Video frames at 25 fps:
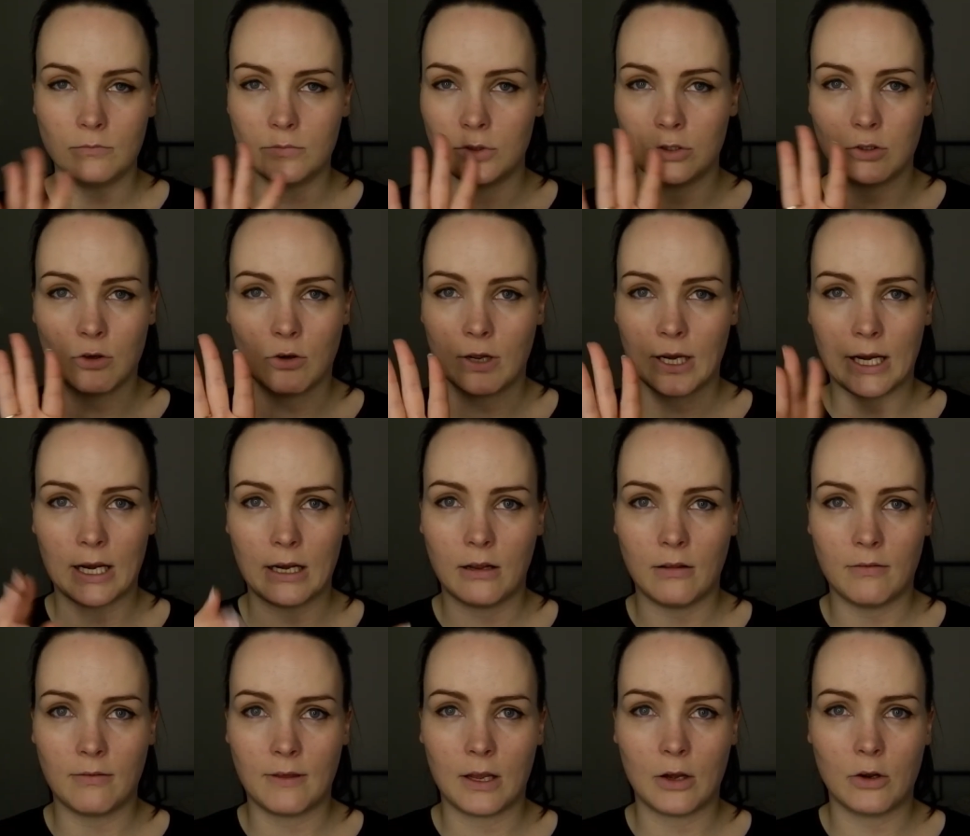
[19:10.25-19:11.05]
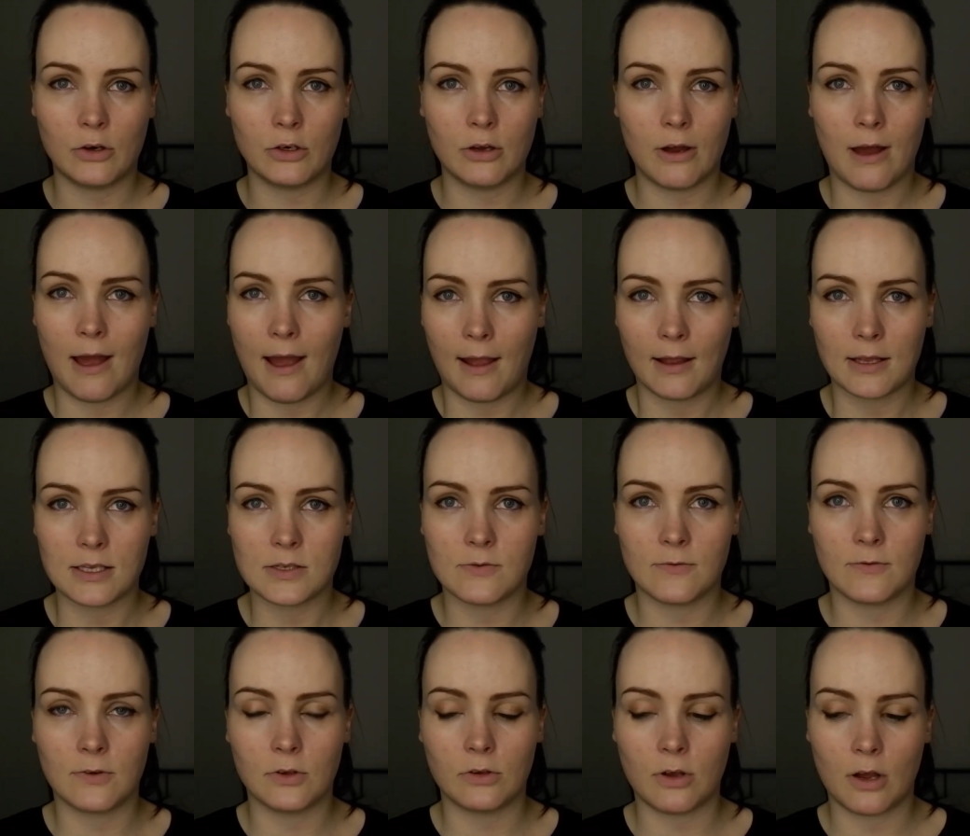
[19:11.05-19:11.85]
You don't get anything on your
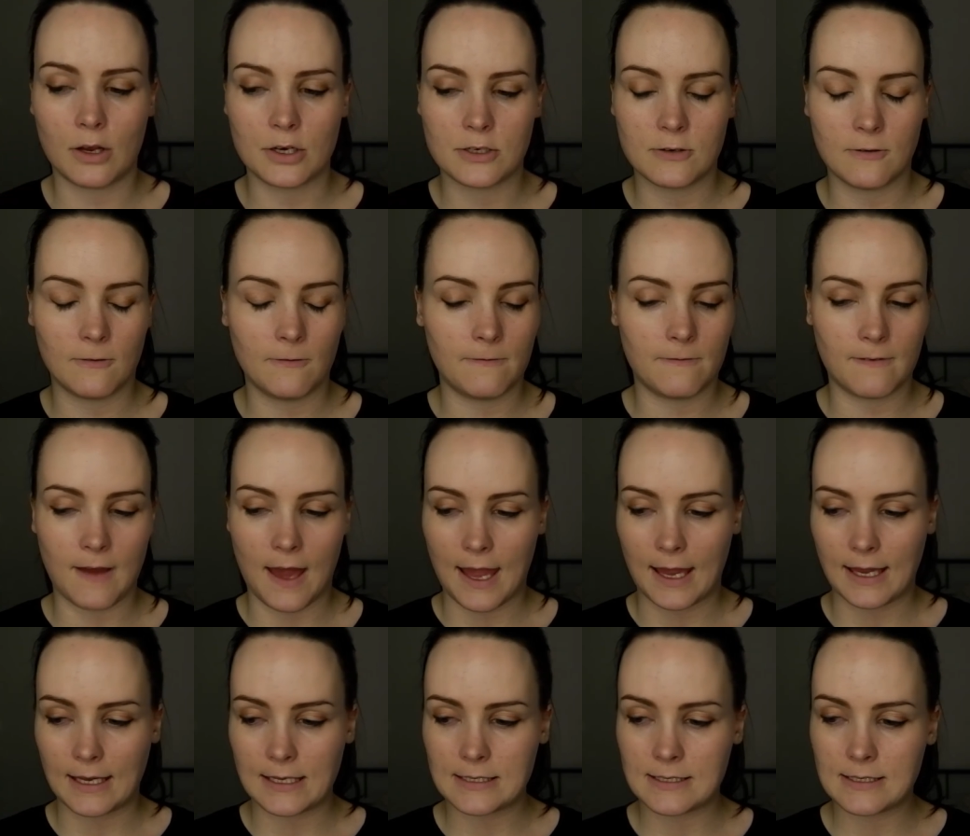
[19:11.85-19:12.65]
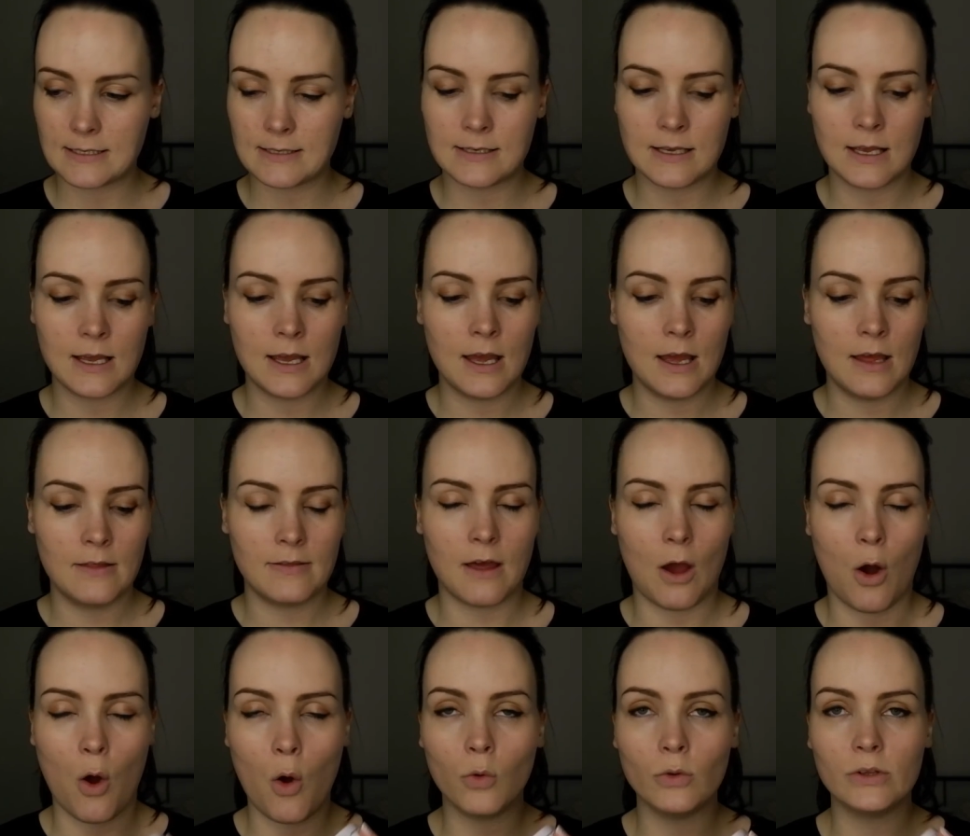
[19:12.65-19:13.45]
hands if you touch your face.
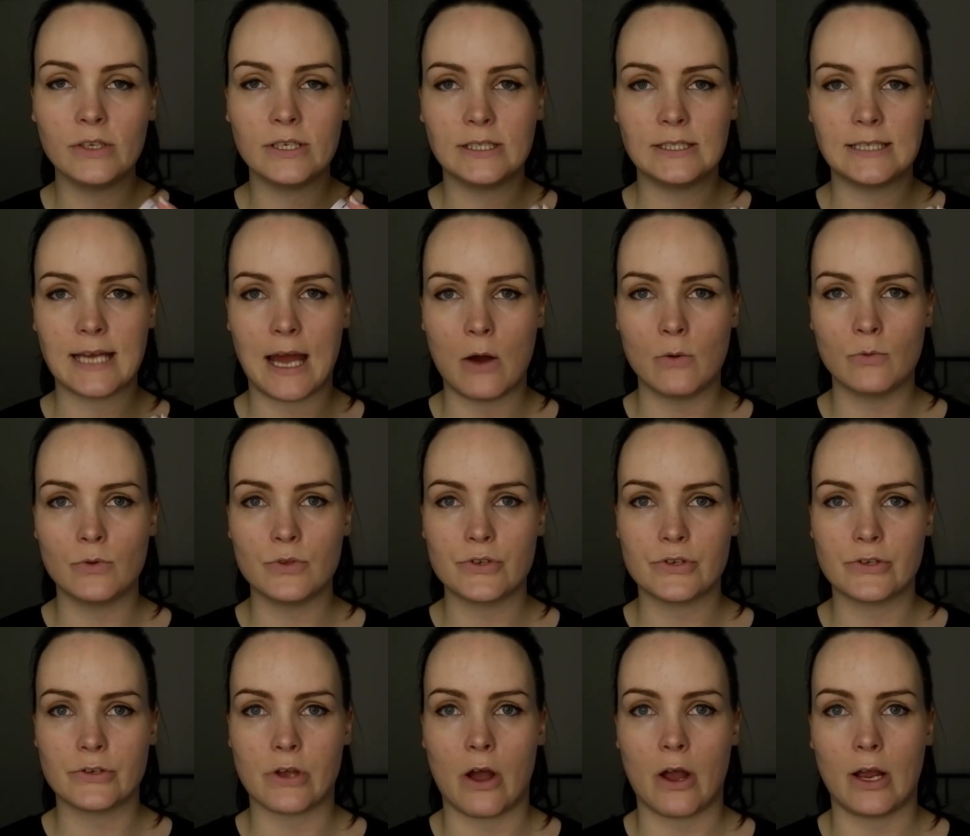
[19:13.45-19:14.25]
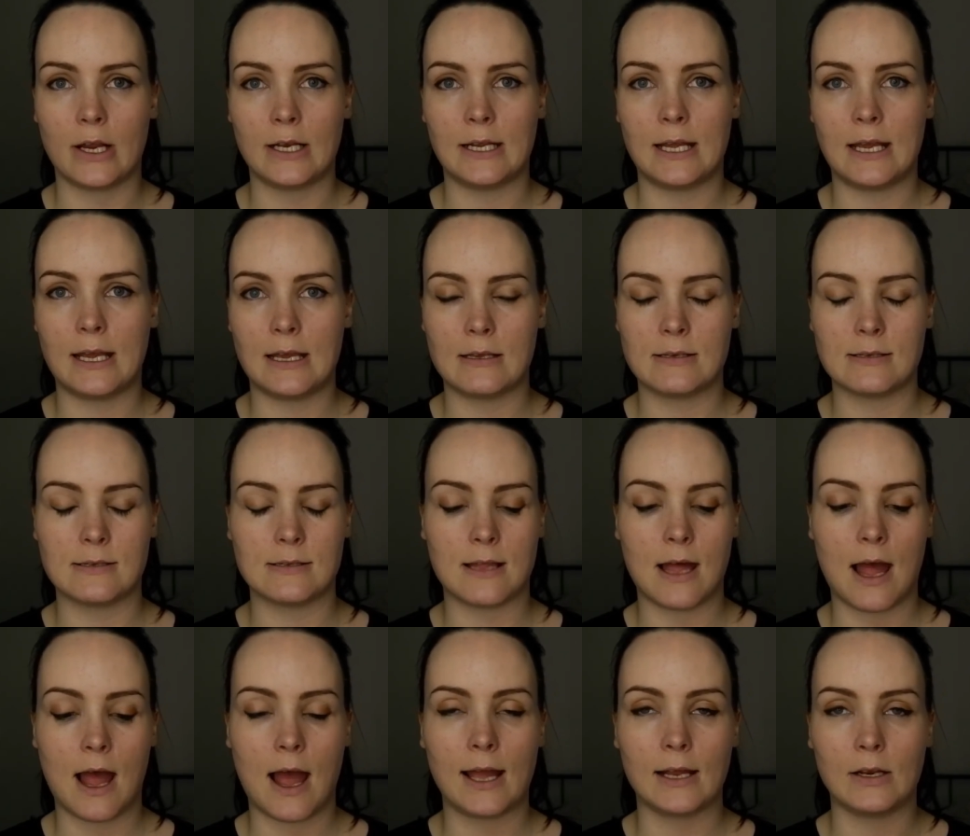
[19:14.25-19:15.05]
The only downside is
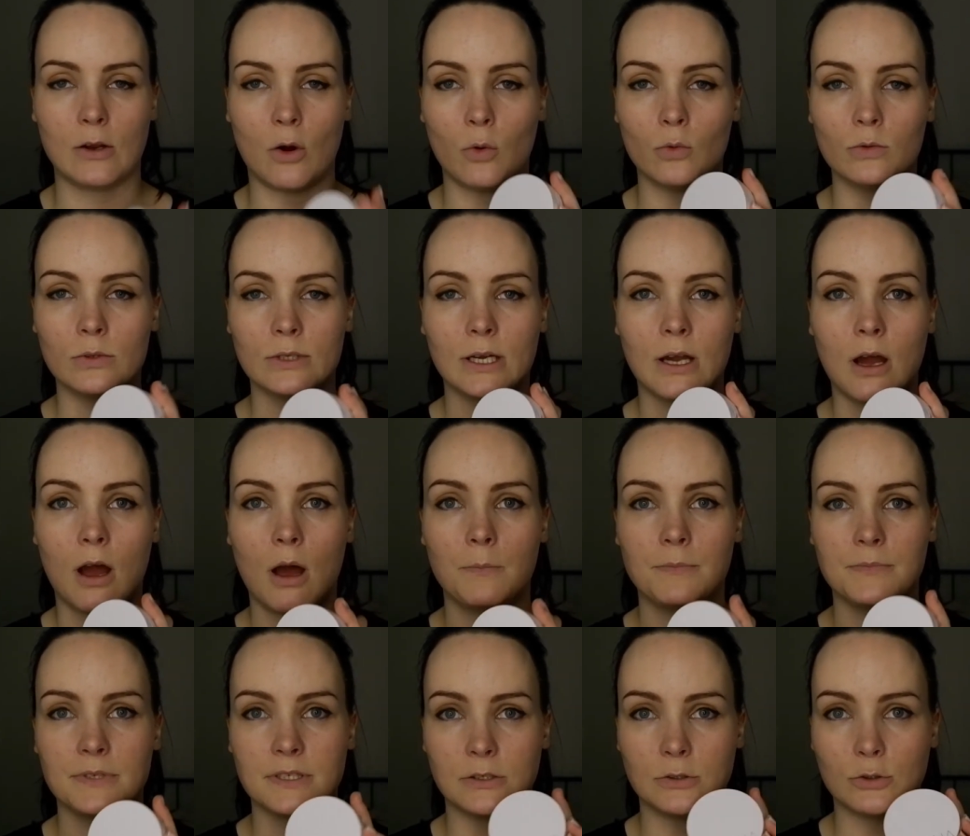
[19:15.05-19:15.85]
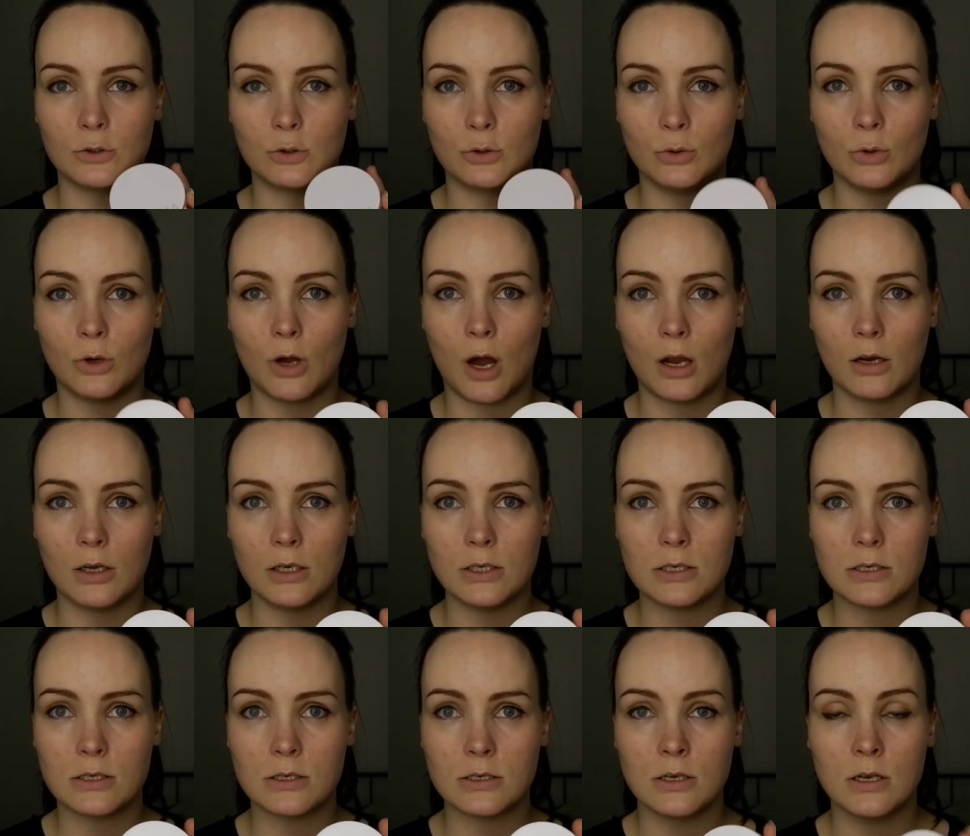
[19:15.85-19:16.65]
that it only comes in 2
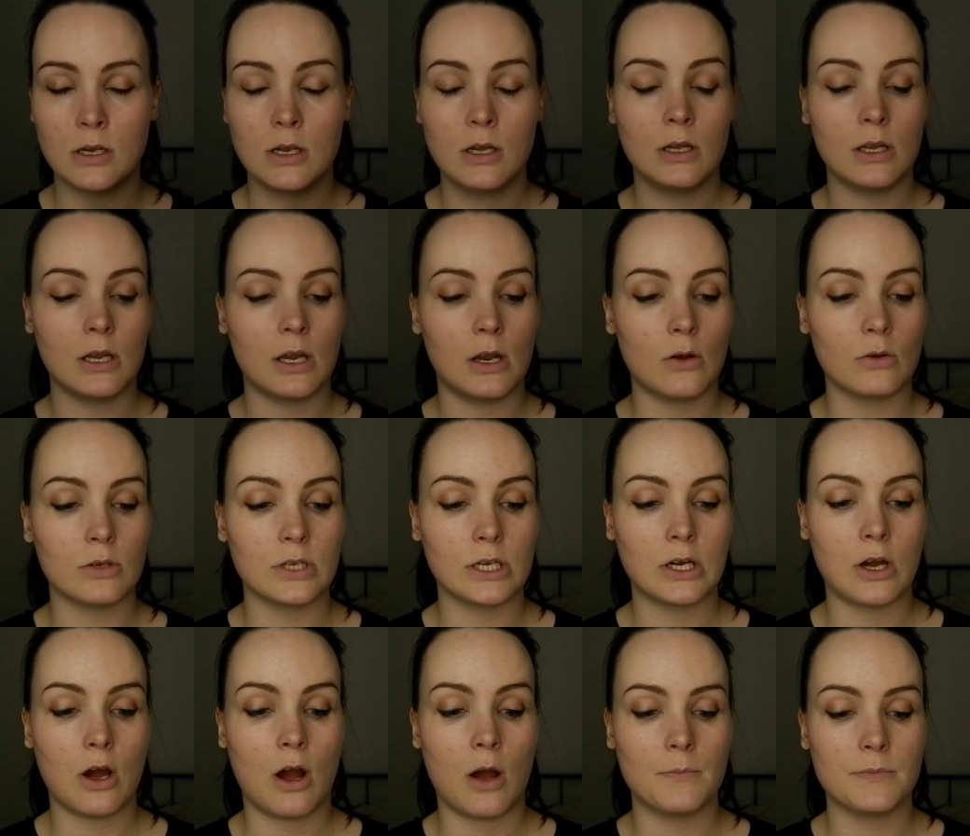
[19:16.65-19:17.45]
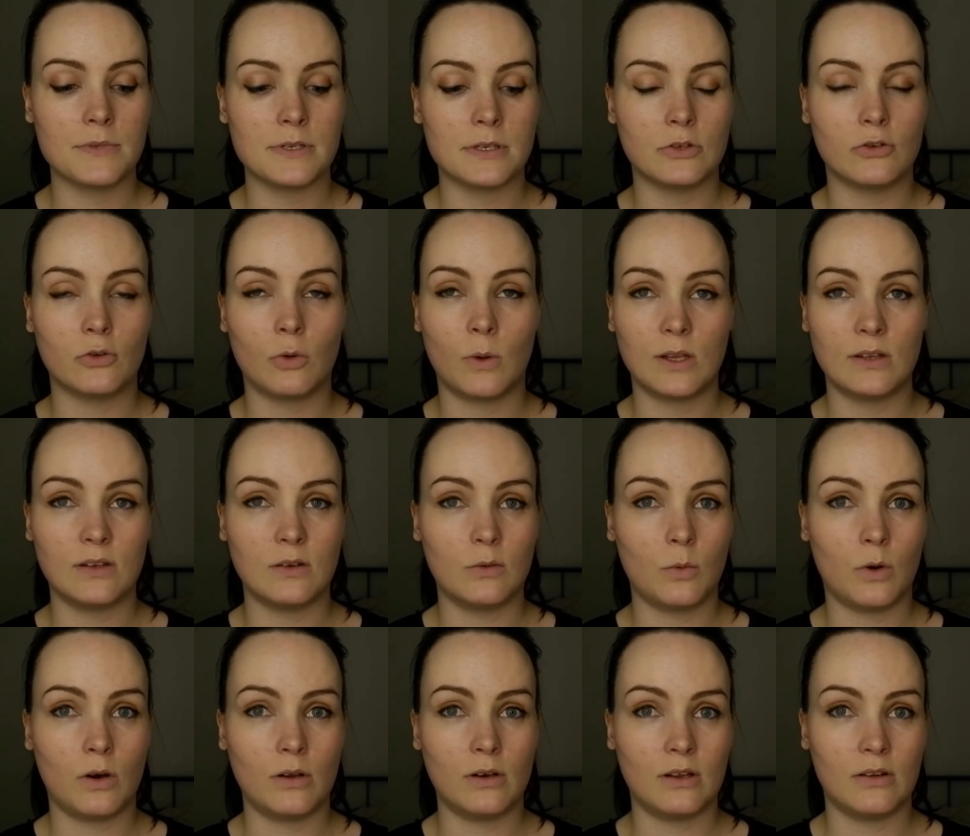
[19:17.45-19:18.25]
colors. It only comes in
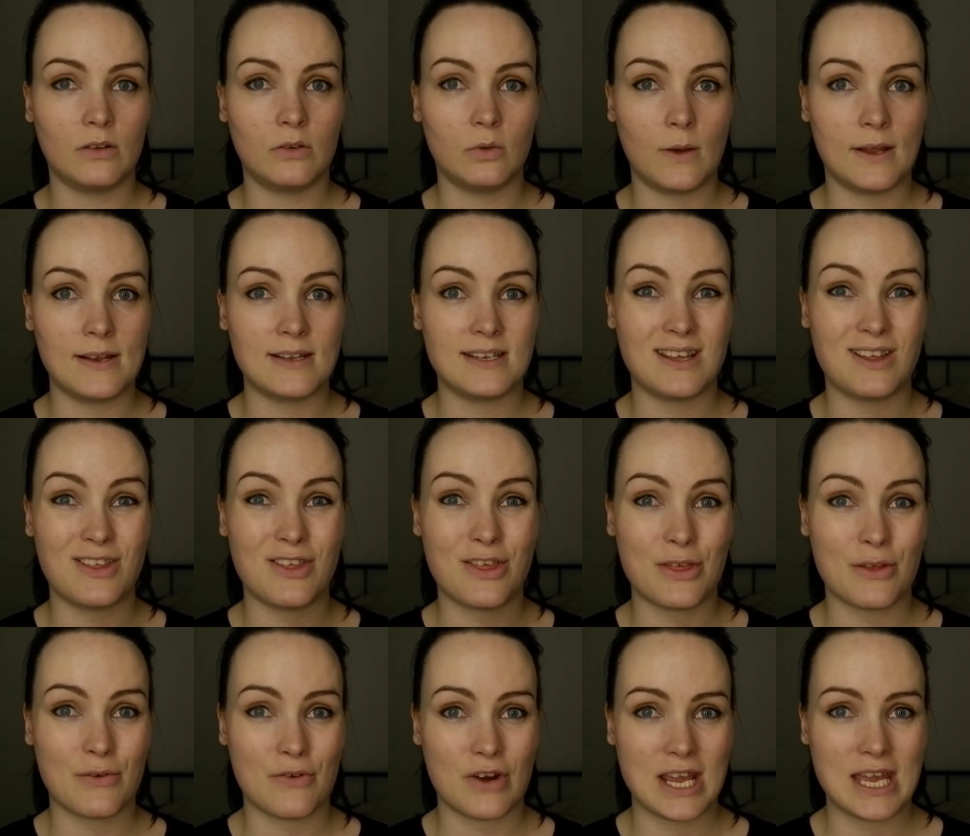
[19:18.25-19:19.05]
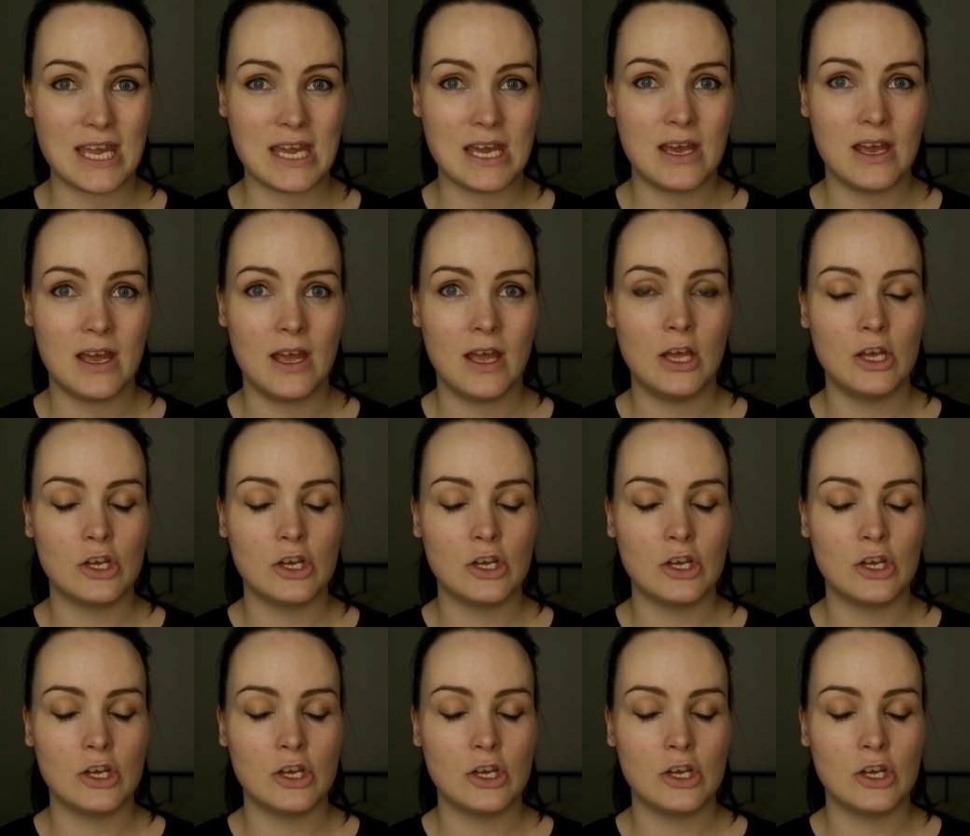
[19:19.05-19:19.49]
21 and 23.